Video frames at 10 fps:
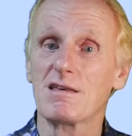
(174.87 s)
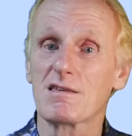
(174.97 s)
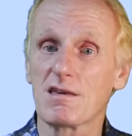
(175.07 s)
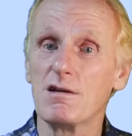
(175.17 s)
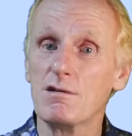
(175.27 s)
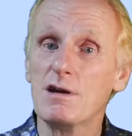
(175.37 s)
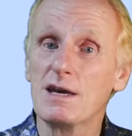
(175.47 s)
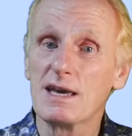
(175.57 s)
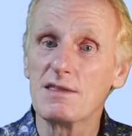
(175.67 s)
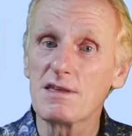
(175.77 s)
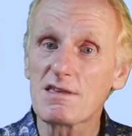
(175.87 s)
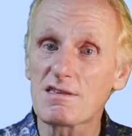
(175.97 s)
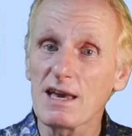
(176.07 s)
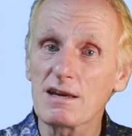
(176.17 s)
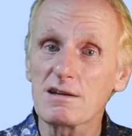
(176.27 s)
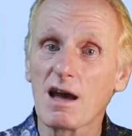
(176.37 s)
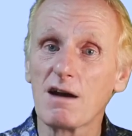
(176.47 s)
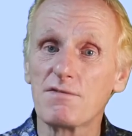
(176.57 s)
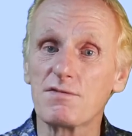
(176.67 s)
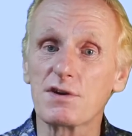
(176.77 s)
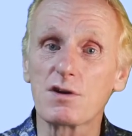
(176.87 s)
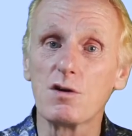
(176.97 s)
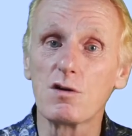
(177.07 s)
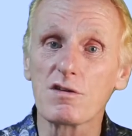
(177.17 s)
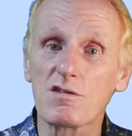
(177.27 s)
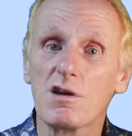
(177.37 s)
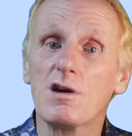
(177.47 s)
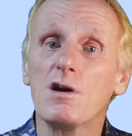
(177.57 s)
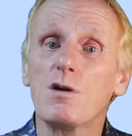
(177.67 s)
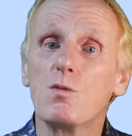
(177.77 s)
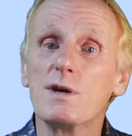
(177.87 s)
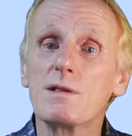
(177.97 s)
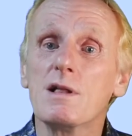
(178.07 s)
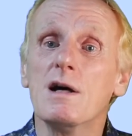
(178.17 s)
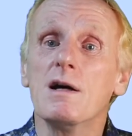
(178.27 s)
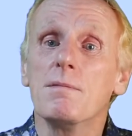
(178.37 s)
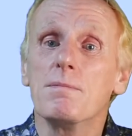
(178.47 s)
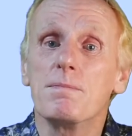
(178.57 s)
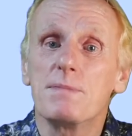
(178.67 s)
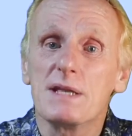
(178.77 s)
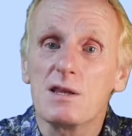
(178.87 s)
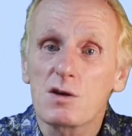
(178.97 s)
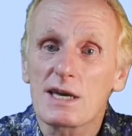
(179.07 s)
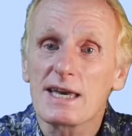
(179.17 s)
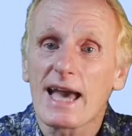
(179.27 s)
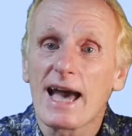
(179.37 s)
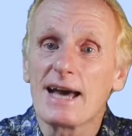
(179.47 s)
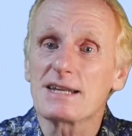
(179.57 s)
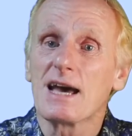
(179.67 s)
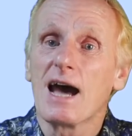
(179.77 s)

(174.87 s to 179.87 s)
So in this second half of the course, we'll be looking at